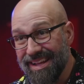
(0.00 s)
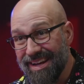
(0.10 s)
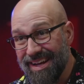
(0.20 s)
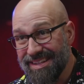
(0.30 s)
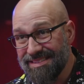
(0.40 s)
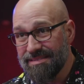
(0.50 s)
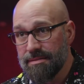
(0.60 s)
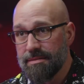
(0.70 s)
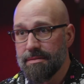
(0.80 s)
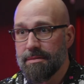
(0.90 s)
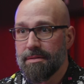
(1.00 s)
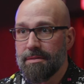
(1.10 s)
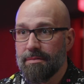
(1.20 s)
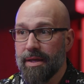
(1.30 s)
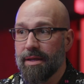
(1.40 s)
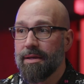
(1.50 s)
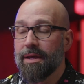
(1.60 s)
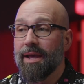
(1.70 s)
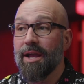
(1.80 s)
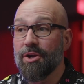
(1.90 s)
it on, like,
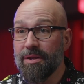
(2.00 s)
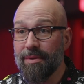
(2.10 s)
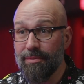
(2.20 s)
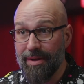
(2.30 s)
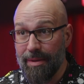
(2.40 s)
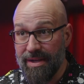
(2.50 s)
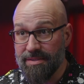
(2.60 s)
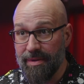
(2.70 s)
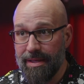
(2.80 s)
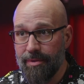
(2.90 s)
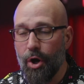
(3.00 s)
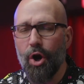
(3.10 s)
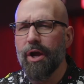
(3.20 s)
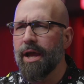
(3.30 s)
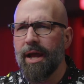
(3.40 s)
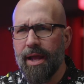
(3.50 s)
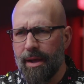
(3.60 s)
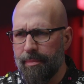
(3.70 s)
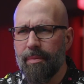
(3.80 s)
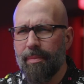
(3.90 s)
hey, are you going to be able to get back to my email? Oh,
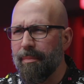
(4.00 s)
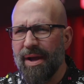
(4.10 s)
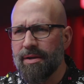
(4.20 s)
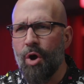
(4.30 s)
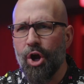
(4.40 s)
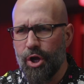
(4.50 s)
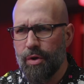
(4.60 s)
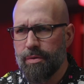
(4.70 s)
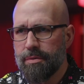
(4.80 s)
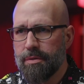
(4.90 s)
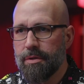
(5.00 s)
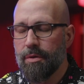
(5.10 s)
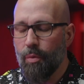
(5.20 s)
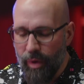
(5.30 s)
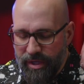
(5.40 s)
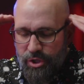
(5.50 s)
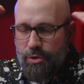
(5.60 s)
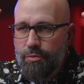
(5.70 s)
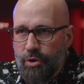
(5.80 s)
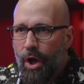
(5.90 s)
yeah. By tomorrow. When
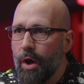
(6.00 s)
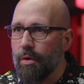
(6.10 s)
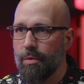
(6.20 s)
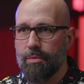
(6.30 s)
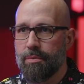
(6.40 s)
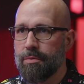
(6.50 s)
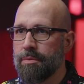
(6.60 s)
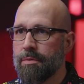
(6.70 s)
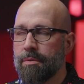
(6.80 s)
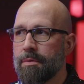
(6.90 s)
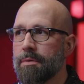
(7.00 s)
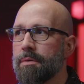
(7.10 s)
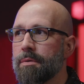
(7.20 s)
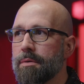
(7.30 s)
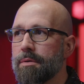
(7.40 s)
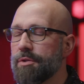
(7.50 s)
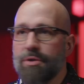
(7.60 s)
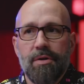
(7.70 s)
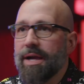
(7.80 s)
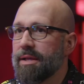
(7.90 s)
you know
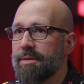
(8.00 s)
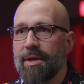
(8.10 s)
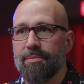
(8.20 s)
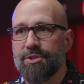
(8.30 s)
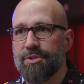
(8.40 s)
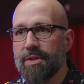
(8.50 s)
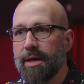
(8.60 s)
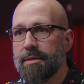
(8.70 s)
you're not going to be able to do that.